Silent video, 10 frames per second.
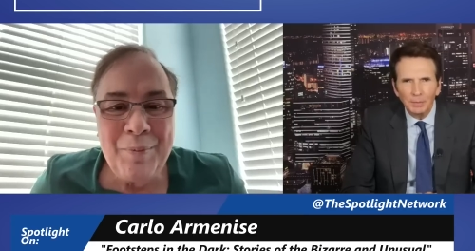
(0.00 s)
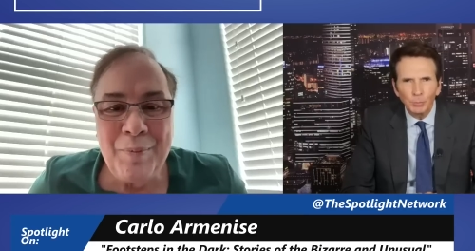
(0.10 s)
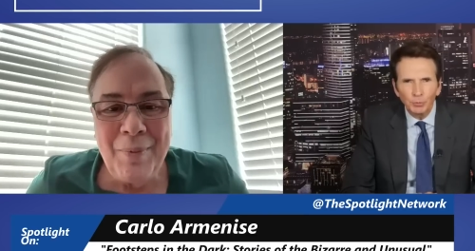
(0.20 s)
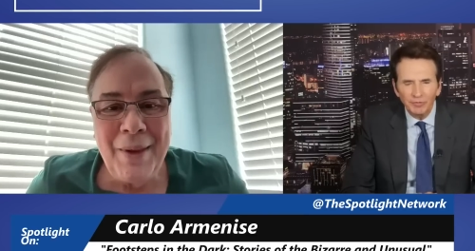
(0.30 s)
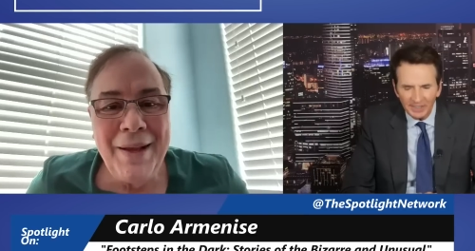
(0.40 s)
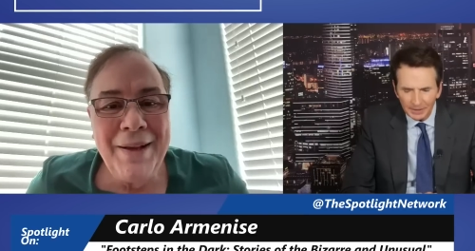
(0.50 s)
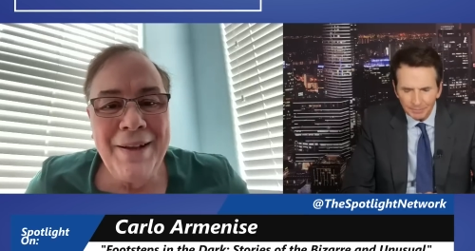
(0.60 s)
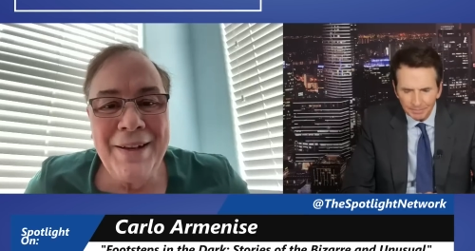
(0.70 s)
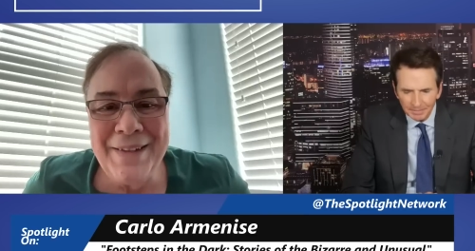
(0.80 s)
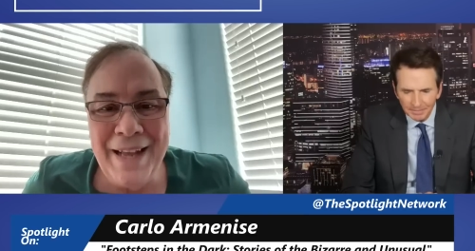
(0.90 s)
Speaker 1: movie.
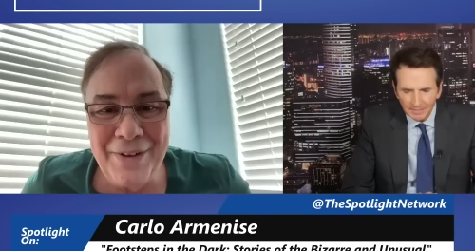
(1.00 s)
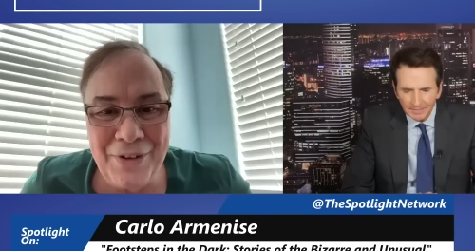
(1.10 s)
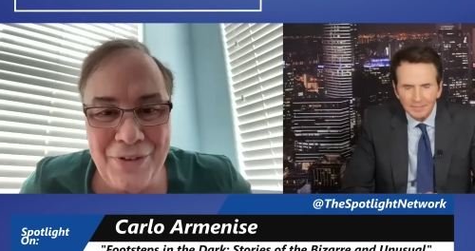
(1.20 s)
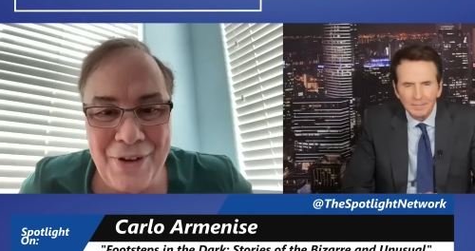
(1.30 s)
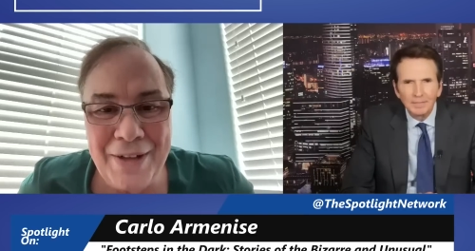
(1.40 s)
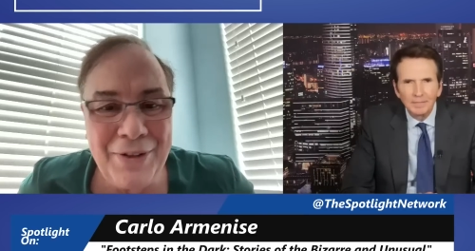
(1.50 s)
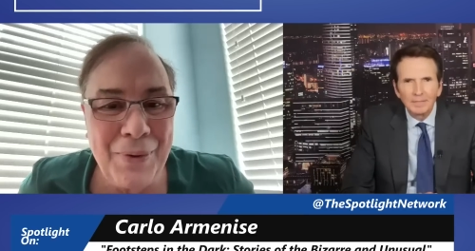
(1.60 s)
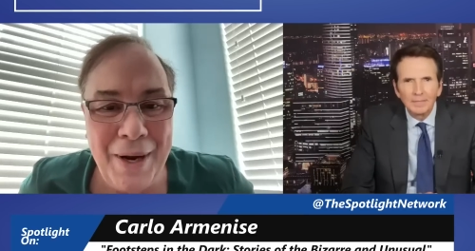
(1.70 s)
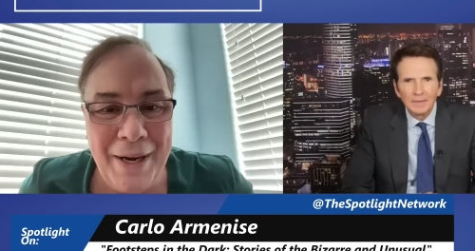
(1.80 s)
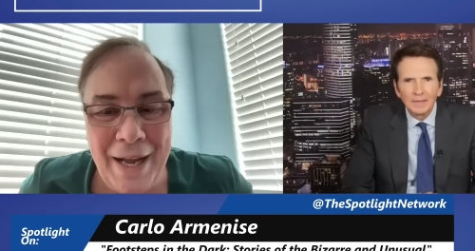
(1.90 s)
That's exactly right.